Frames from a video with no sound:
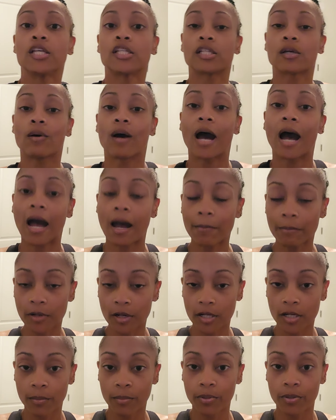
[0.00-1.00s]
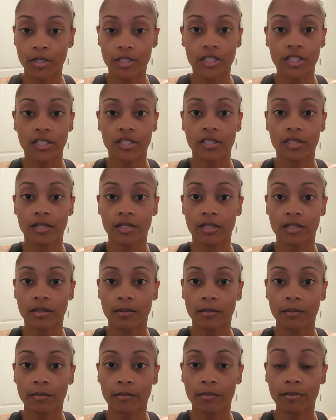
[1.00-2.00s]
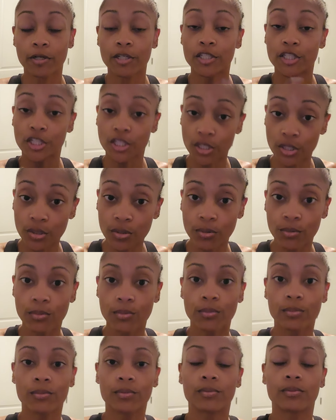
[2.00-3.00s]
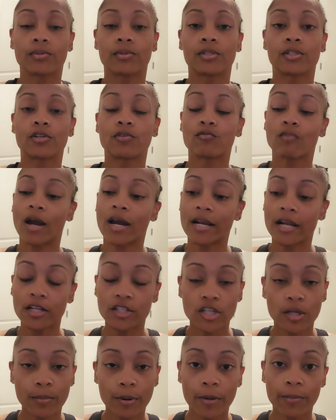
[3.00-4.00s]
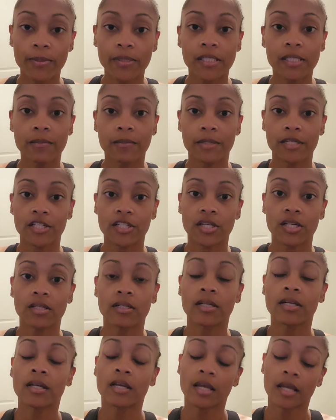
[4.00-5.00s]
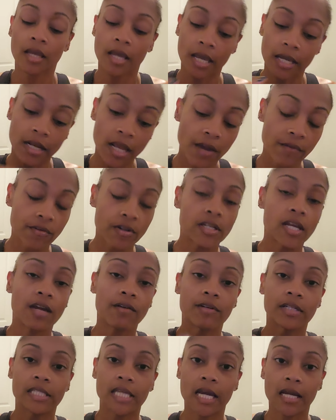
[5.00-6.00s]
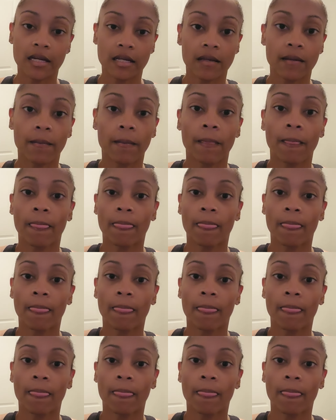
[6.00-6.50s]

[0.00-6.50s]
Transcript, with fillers: So I'm going to push push you to write out your purpose and mission and every day recite it.